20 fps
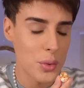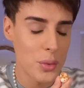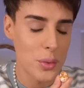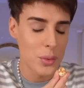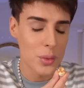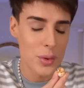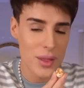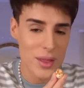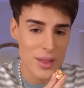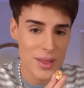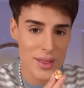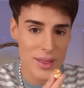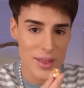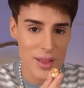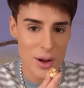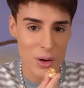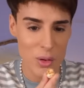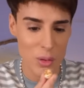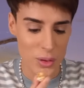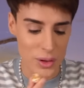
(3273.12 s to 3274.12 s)
with
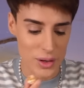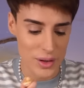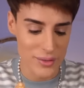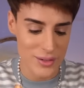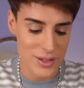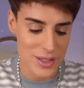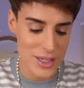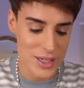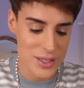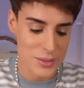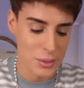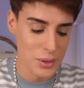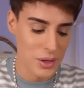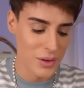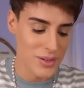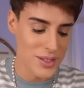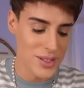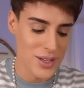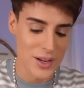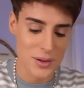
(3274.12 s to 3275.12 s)
a quarter of a teaspoon
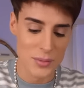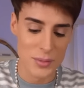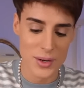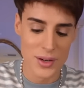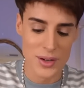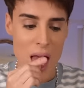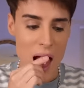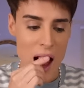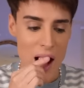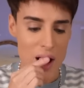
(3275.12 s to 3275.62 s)
of cinnamon.